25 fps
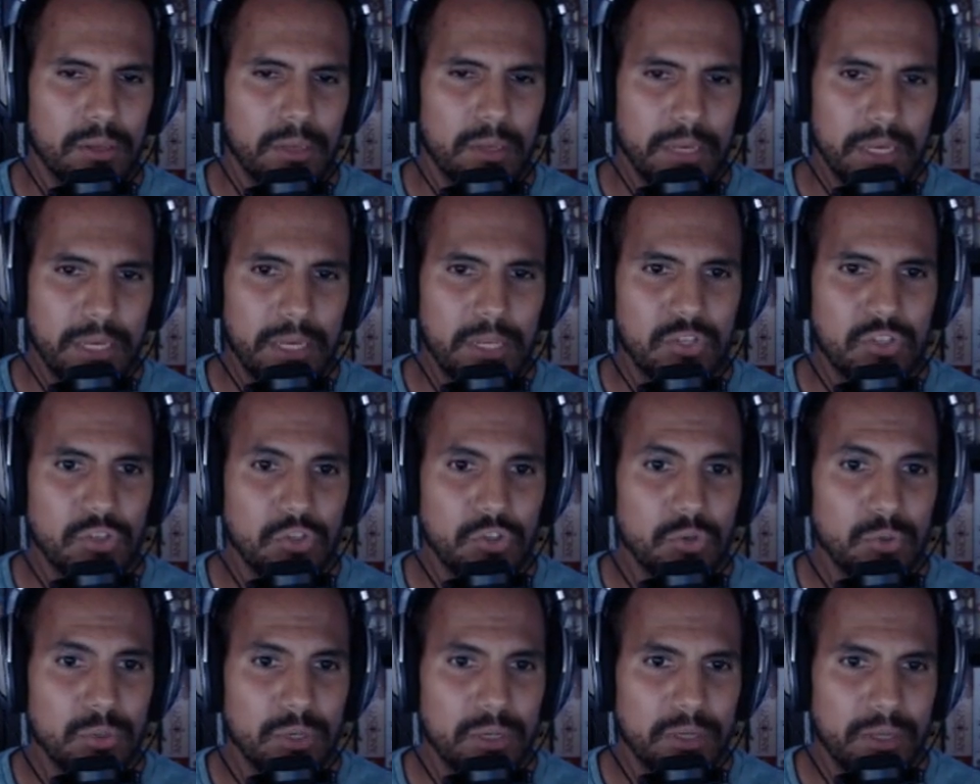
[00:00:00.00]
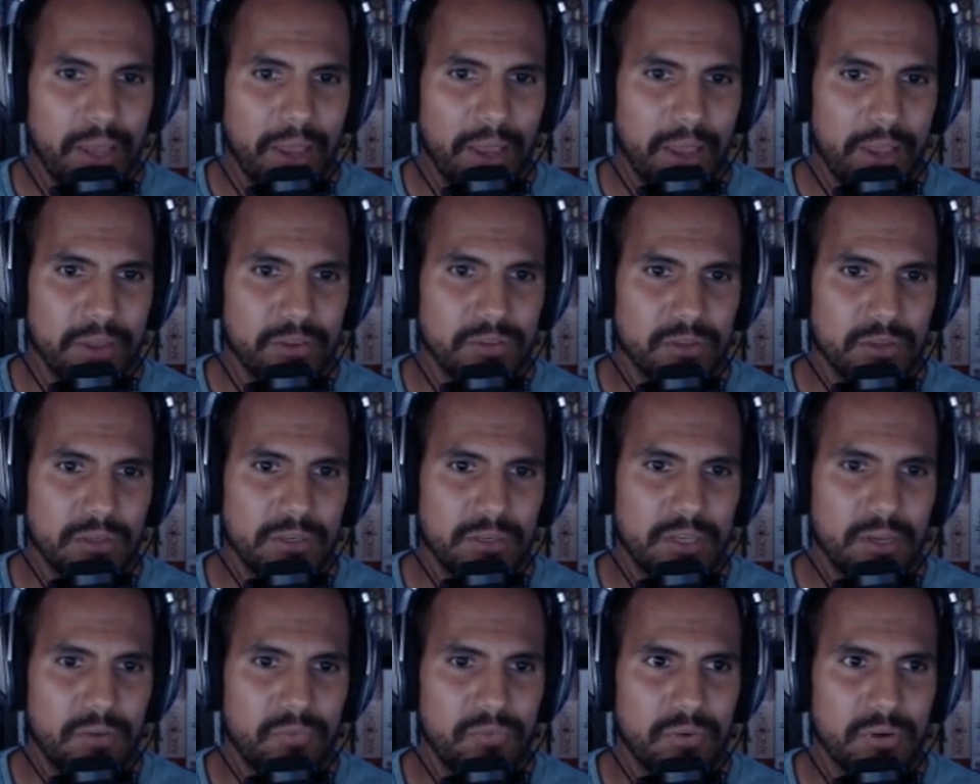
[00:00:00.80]
Each unit has a
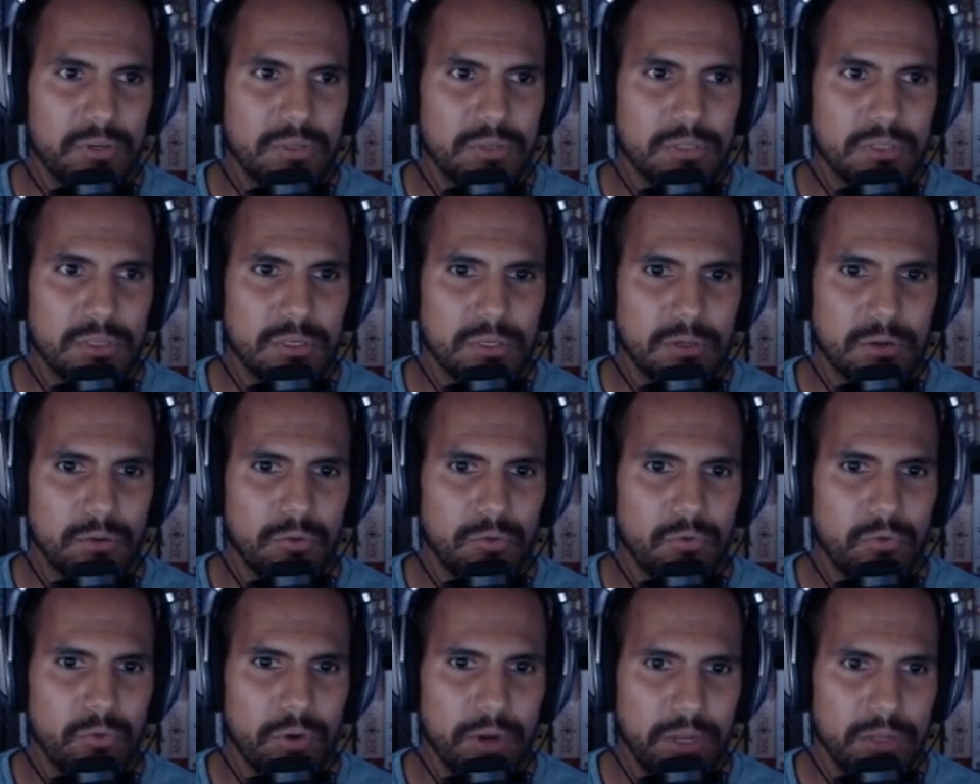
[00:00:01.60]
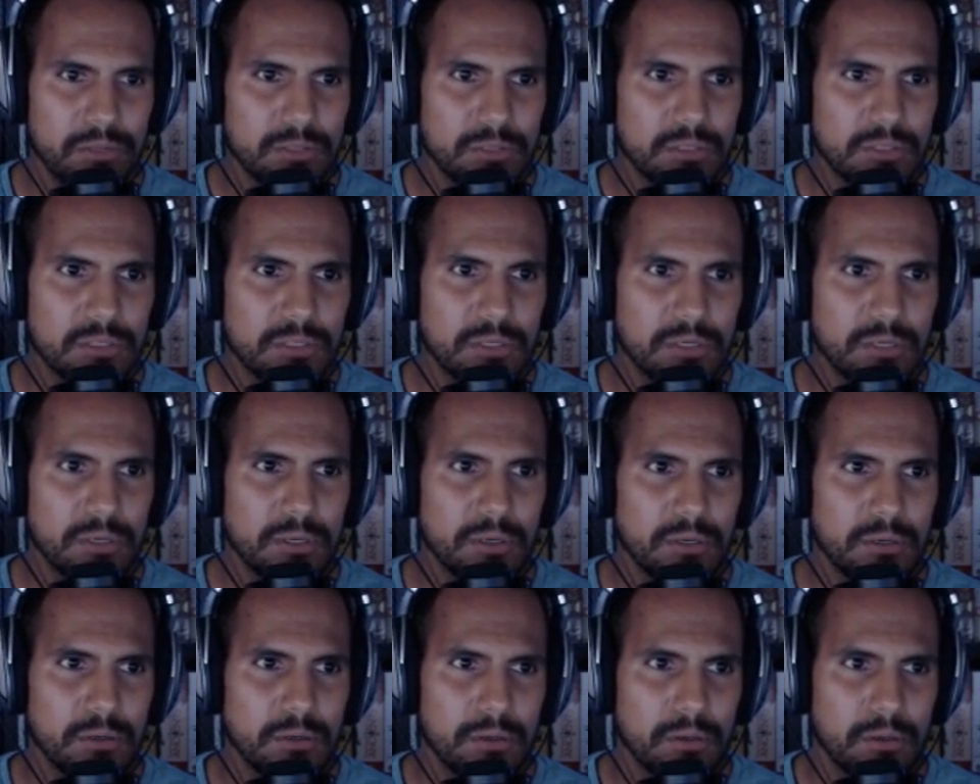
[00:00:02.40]
different race,
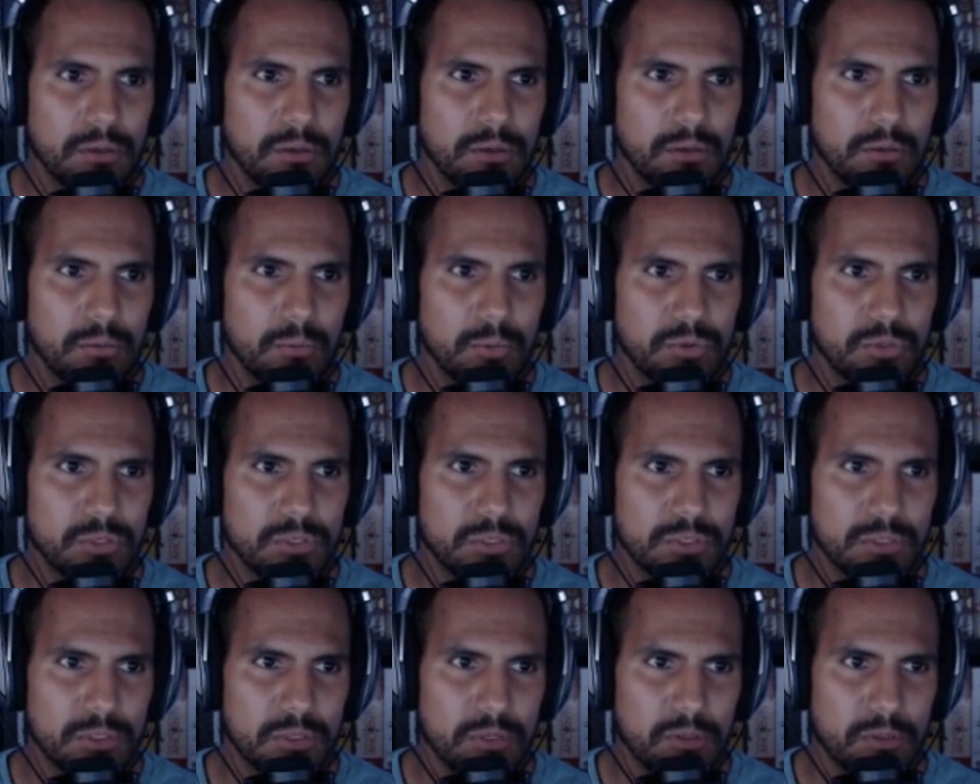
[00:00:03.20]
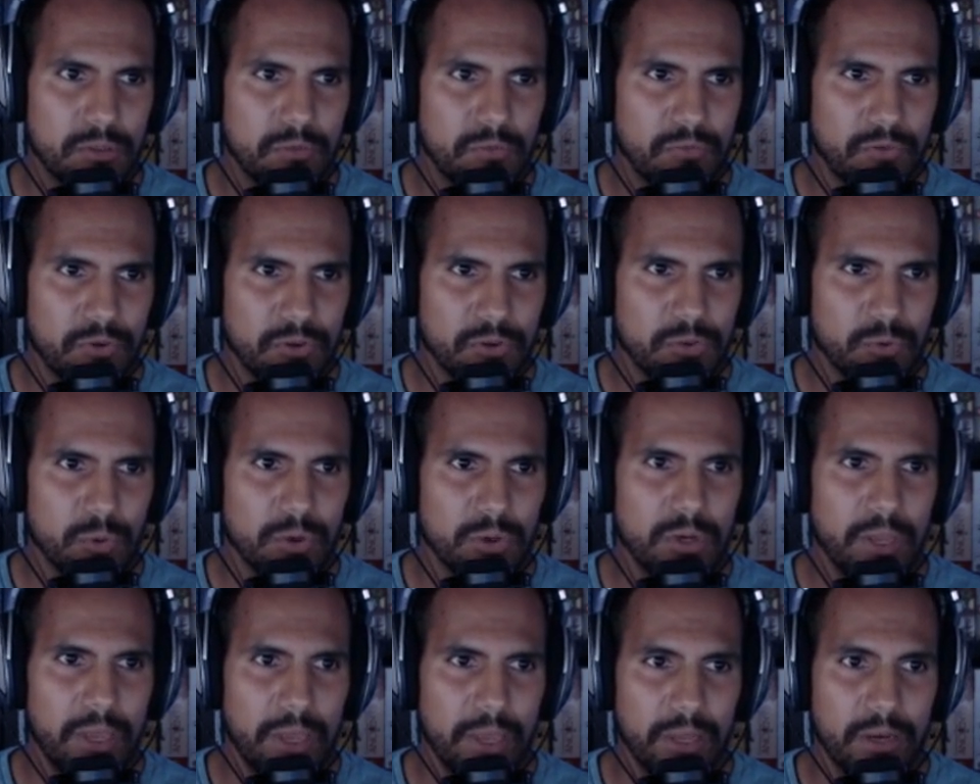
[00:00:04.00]
which is the first
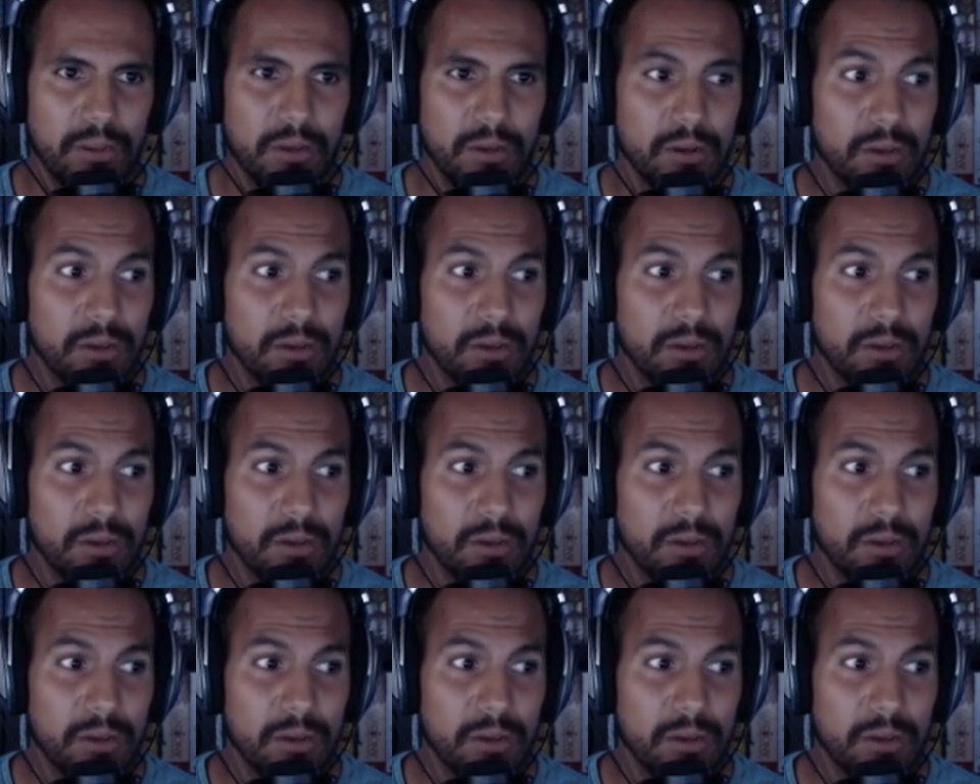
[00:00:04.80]
one, and a